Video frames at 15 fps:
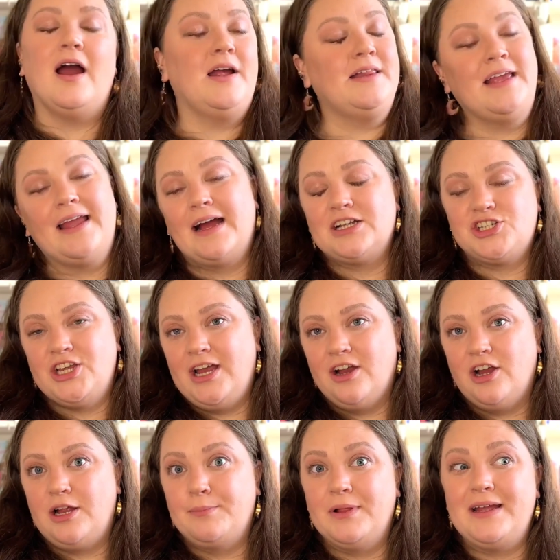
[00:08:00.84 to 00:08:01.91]
I think Ashley
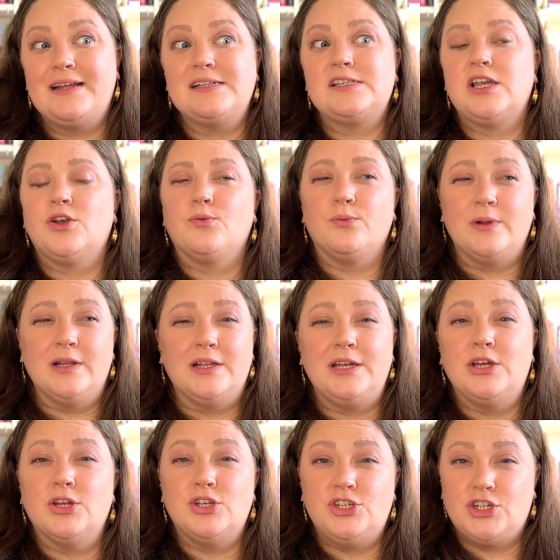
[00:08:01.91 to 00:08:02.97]
Herring Blake has done a really
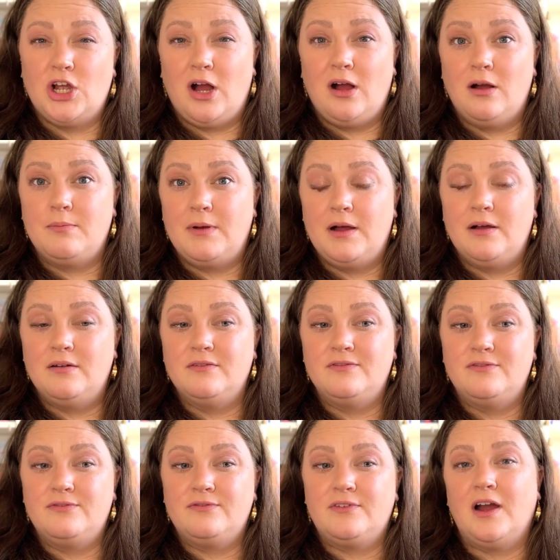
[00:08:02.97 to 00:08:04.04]
good job
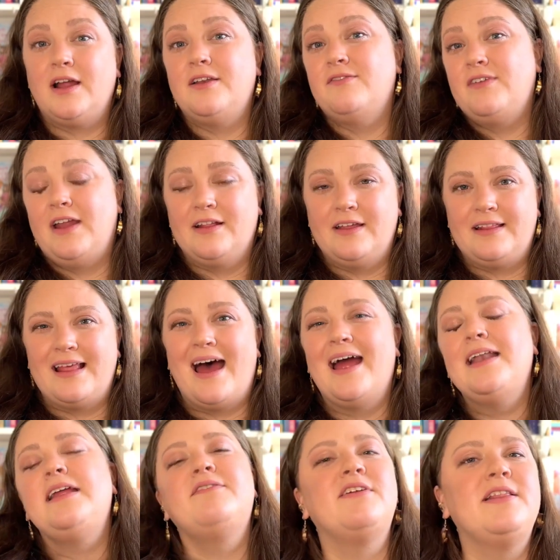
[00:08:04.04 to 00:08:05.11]
of kind of nailing that.
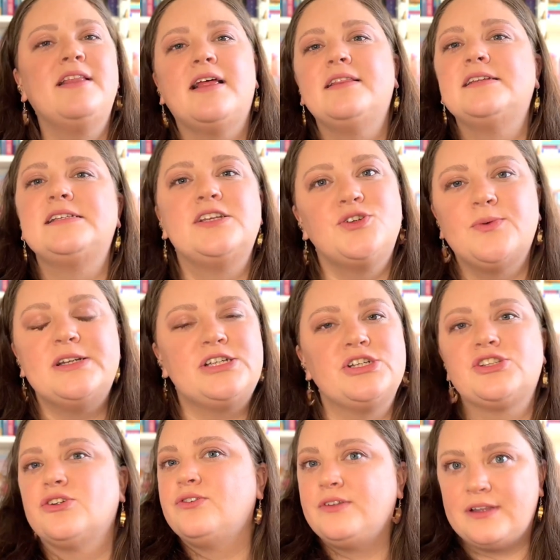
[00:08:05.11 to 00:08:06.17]
And even then, the
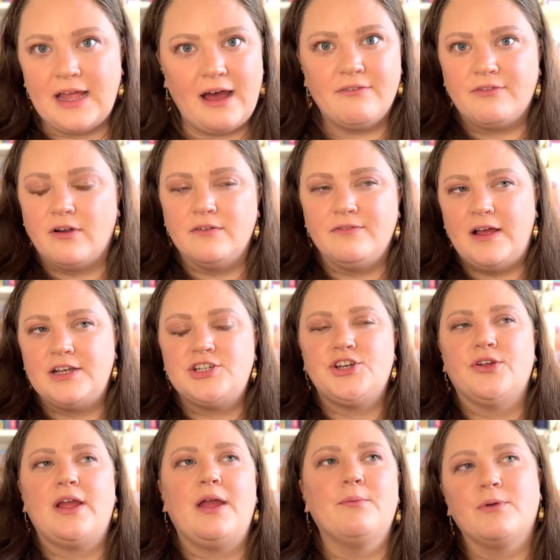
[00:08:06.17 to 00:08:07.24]
situations aren't that far-fetched,
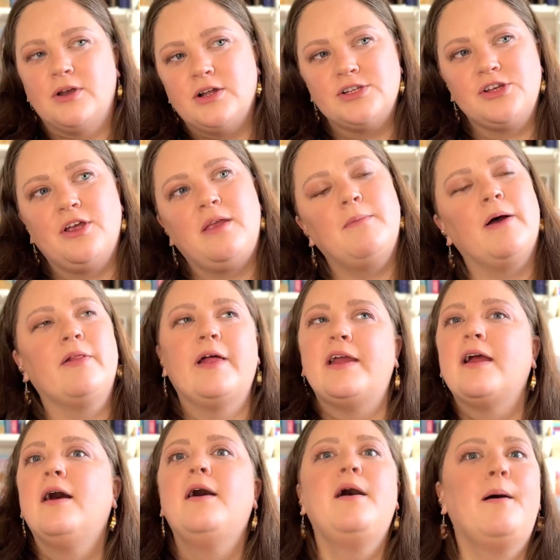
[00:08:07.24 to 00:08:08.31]
okay? We're not talking about
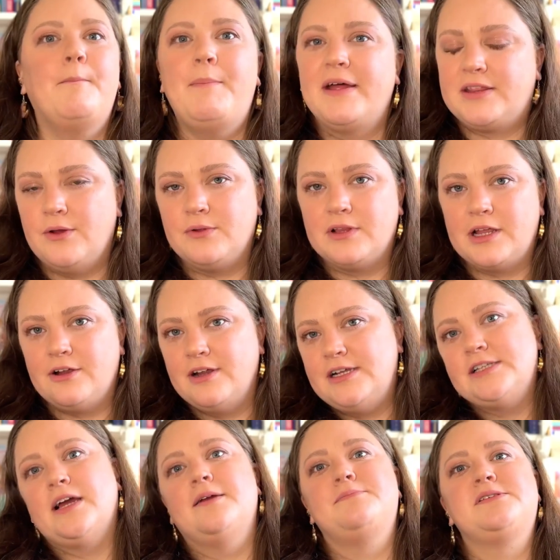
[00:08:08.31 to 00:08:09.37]
like Beth O'Leary
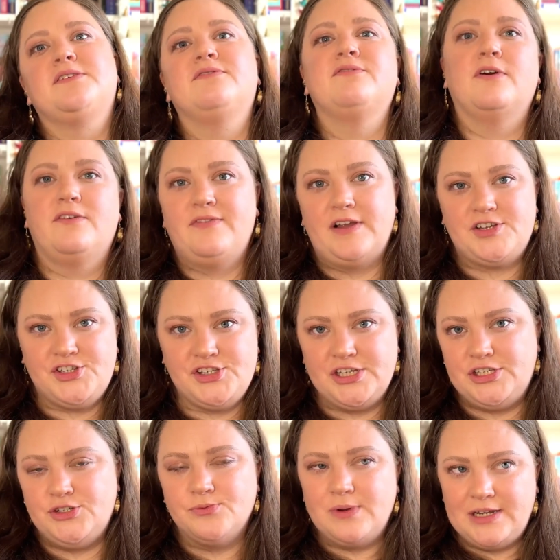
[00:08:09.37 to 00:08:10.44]
types of far-fetched
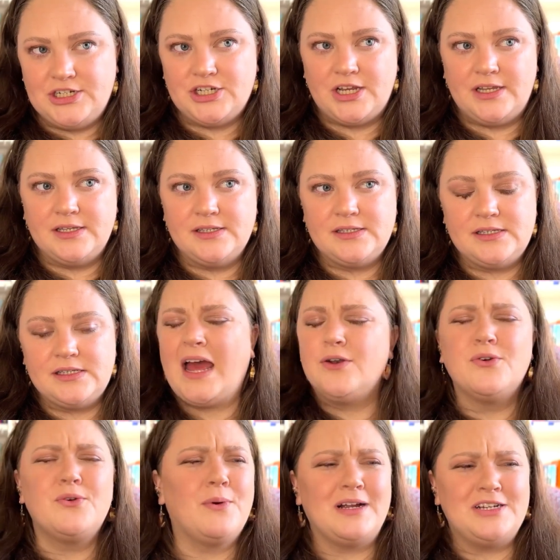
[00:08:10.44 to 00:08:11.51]
situations. I
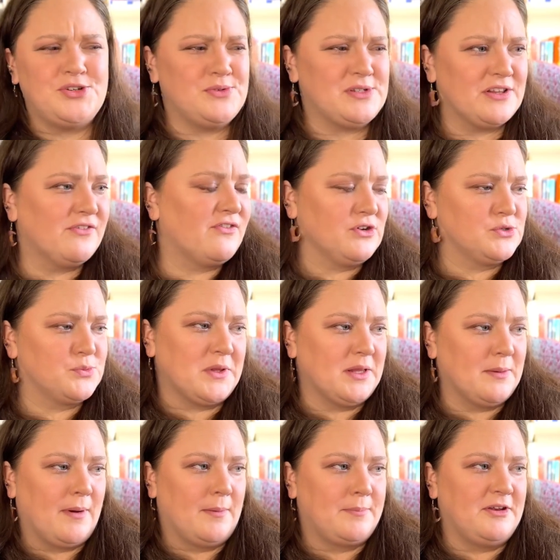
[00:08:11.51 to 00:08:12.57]
don't know why she was the first one
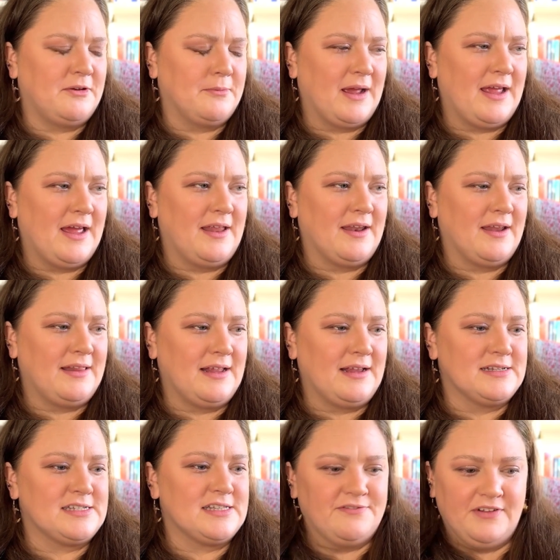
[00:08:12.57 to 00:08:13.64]
that popped into my head. I think
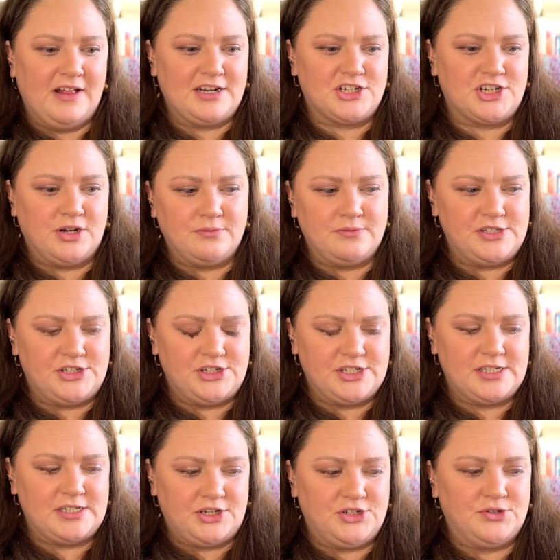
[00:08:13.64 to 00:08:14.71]
because the flat chair was
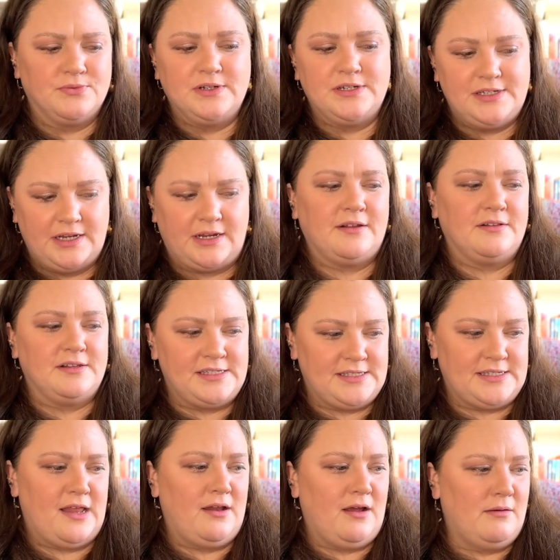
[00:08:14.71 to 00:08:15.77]
just such a ridiculous
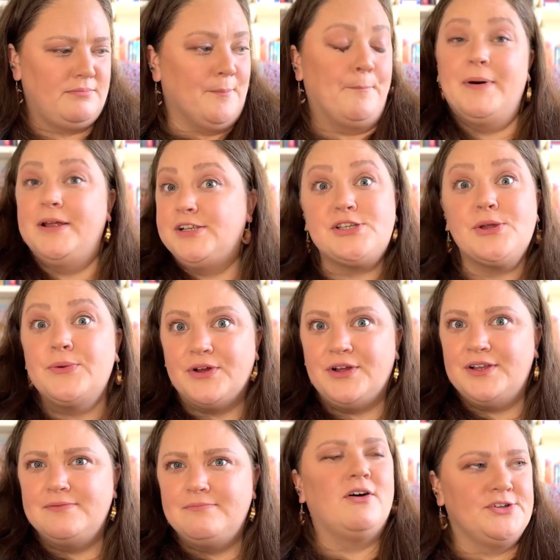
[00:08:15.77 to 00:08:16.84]
setup, but so
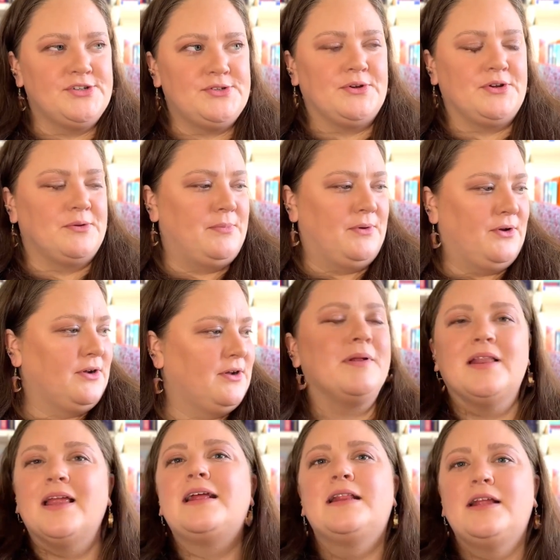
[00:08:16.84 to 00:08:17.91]
good. Also a good book. But
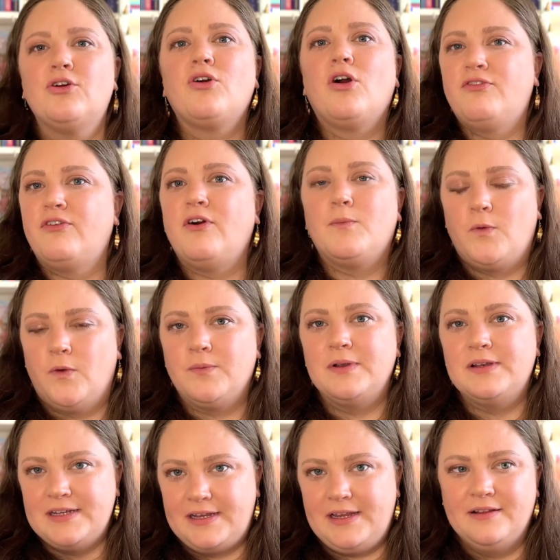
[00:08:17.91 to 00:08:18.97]
like there are far more
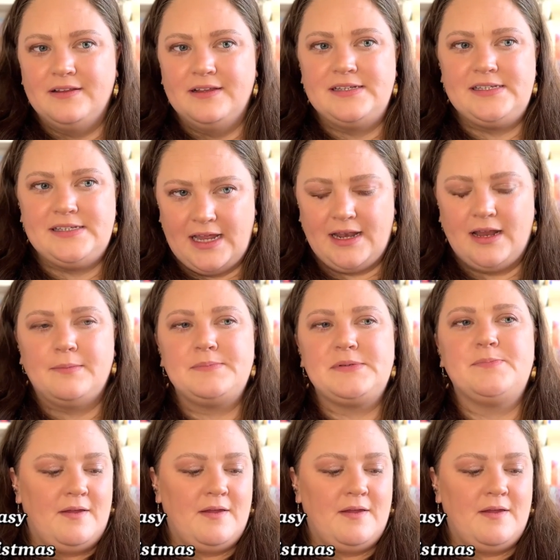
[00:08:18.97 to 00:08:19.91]
ridiculous setups.